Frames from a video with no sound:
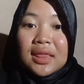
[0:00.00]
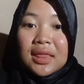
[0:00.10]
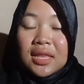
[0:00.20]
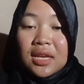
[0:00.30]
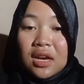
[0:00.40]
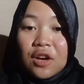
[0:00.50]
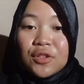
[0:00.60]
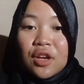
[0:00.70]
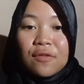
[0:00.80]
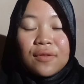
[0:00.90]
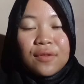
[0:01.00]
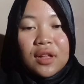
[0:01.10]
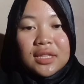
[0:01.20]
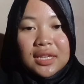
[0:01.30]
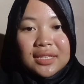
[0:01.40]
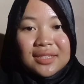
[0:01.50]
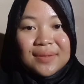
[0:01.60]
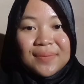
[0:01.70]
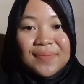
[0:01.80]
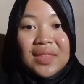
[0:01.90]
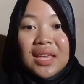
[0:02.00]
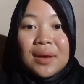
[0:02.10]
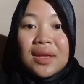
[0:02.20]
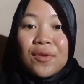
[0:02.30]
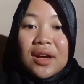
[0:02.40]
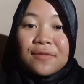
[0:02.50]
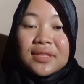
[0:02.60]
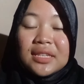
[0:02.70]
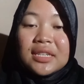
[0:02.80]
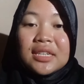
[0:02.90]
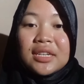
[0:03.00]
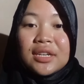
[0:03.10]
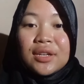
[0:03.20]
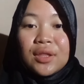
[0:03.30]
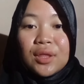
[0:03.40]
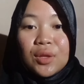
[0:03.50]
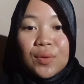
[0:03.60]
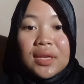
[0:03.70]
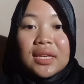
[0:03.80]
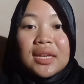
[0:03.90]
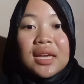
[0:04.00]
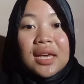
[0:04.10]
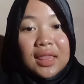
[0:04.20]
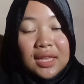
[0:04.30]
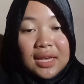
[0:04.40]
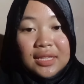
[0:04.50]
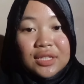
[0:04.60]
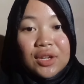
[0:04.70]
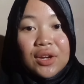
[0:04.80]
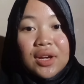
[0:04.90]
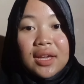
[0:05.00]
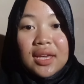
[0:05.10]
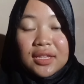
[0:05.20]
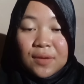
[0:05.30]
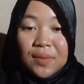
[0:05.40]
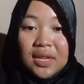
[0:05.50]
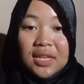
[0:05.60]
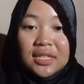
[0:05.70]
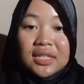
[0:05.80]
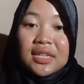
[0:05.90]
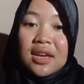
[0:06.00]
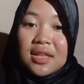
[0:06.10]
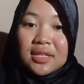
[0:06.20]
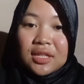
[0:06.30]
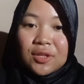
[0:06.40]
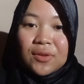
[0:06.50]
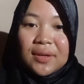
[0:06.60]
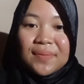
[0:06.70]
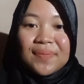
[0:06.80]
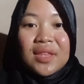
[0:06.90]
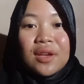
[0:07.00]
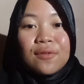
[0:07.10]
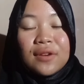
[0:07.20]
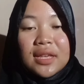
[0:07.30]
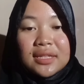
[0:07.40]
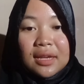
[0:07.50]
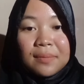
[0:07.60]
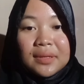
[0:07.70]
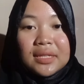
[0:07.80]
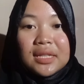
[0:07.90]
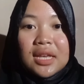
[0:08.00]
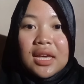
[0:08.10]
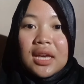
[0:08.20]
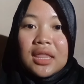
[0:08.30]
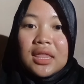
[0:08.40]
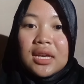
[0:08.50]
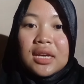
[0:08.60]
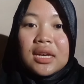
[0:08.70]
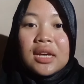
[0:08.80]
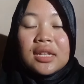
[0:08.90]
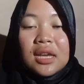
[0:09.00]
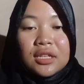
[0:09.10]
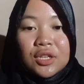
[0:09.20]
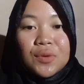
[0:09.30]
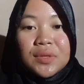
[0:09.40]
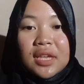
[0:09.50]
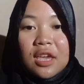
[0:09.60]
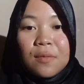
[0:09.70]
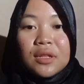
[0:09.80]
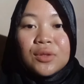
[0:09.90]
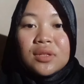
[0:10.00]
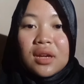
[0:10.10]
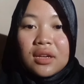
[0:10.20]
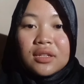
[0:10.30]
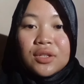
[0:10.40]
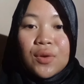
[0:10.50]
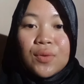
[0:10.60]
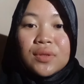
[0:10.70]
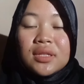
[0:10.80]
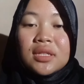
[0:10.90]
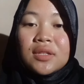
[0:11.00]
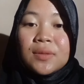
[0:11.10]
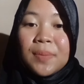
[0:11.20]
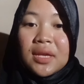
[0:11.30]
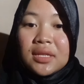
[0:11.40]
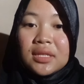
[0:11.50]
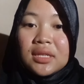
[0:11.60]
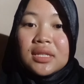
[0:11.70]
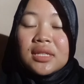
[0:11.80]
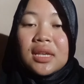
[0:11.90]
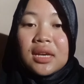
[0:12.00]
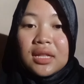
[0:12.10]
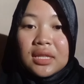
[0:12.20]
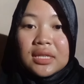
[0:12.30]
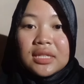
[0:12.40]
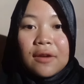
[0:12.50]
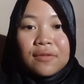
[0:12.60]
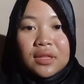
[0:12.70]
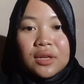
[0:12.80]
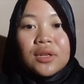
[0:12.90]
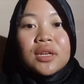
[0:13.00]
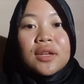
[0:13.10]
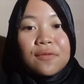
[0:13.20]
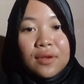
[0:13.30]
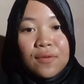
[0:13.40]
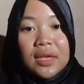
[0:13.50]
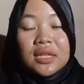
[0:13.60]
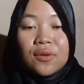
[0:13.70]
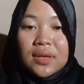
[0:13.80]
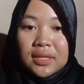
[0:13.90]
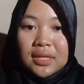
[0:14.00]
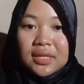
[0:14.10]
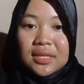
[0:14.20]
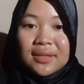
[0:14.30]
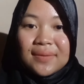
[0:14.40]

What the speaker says: the cause of a fault is. After doing tests, examination, etc. For example, the doctor was able to diagnose patient's illness after reviewing the results.